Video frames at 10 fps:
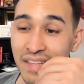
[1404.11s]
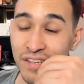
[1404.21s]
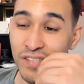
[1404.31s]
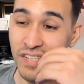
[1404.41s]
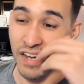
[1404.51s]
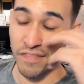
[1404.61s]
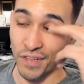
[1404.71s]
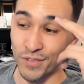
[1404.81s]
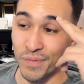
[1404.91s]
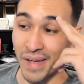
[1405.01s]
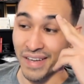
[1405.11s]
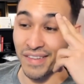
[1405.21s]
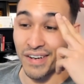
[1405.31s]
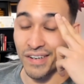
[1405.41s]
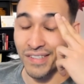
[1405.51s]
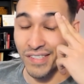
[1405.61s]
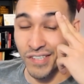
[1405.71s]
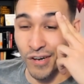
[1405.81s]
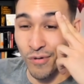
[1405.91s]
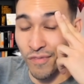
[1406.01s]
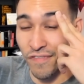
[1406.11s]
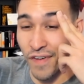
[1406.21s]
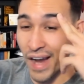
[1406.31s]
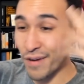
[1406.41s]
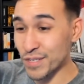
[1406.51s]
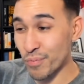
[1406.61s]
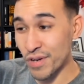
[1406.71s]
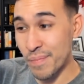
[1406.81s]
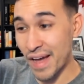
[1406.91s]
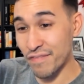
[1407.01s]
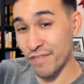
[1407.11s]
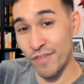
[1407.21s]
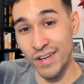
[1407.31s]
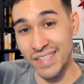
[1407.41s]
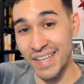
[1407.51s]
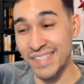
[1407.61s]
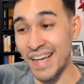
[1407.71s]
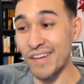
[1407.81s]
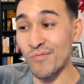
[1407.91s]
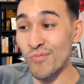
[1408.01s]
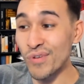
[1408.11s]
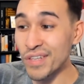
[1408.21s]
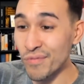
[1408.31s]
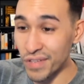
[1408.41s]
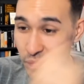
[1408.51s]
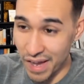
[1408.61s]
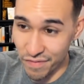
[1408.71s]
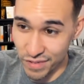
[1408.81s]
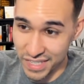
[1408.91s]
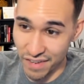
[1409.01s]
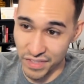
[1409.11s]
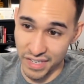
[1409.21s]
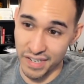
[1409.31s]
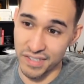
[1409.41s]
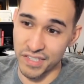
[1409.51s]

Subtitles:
There's a Typhlosion back there. So fire is pretty bad for Froslass and really, really bad for Escavalier.